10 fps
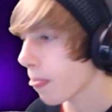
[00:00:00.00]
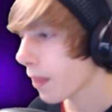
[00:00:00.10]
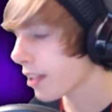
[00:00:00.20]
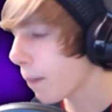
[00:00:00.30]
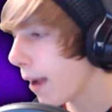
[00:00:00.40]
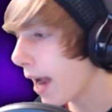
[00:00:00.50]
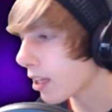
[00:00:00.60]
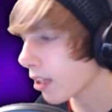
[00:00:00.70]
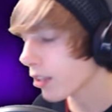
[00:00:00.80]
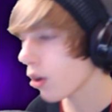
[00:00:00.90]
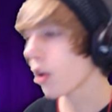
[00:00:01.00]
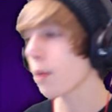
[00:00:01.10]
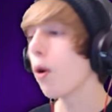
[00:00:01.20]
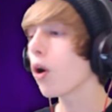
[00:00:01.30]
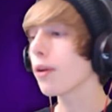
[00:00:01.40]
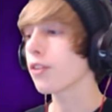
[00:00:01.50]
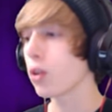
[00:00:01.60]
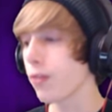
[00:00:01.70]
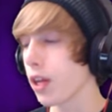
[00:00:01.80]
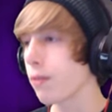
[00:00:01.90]
Let's head back. Let's go to the Pokemon
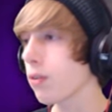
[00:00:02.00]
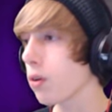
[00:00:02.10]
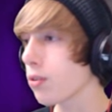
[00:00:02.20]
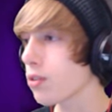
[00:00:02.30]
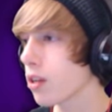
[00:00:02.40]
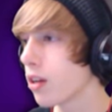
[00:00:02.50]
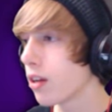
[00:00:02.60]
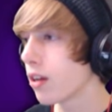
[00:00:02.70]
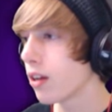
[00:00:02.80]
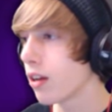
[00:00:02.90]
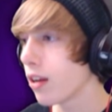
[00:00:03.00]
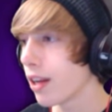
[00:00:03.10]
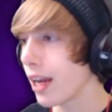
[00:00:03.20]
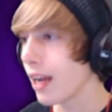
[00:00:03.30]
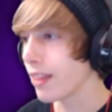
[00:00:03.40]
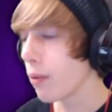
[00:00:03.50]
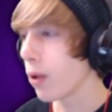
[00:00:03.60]
Center over there first. And then